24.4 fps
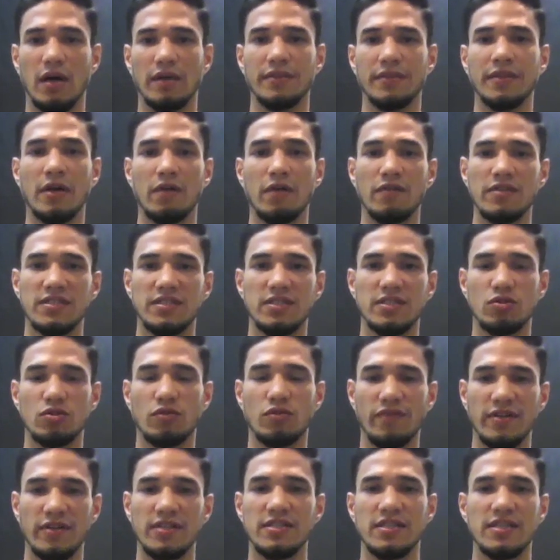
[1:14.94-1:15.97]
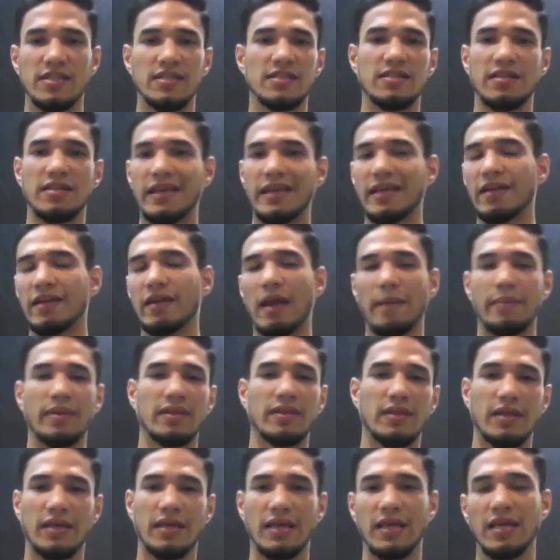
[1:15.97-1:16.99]
nervousness of his he
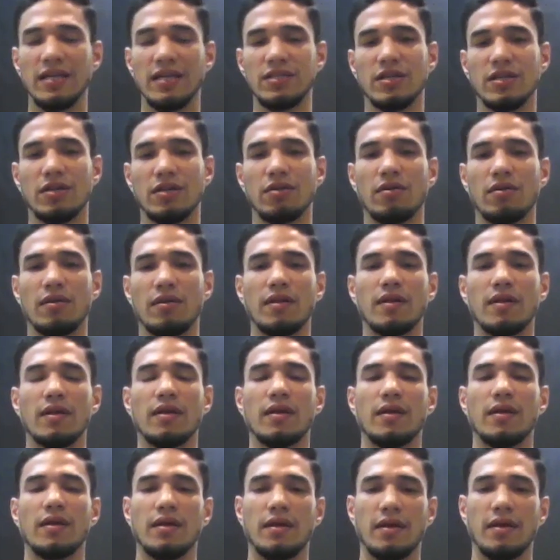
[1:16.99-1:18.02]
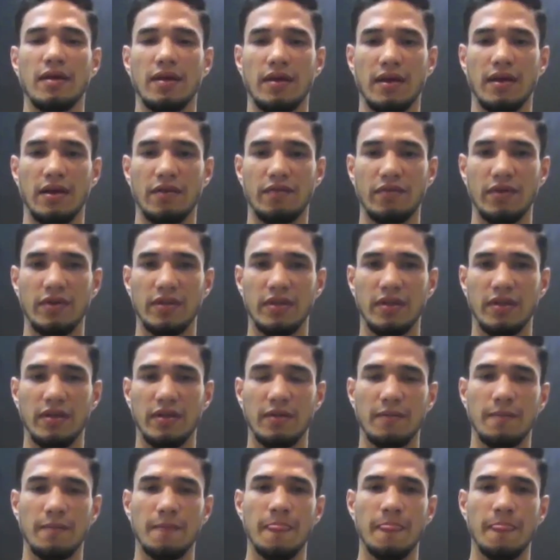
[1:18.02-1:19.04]
grabbing the cage and all
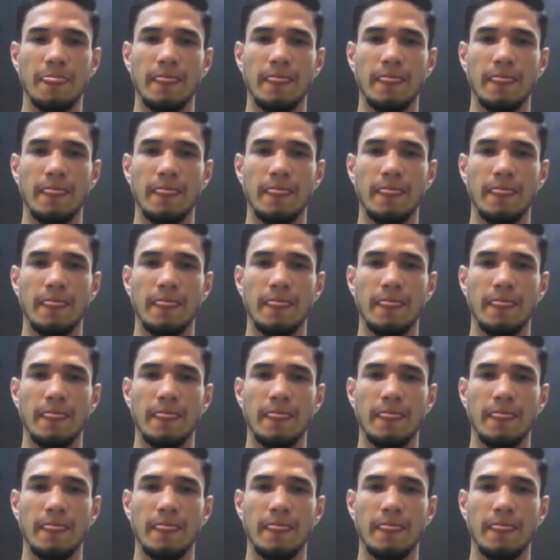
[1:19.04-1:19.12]
everything.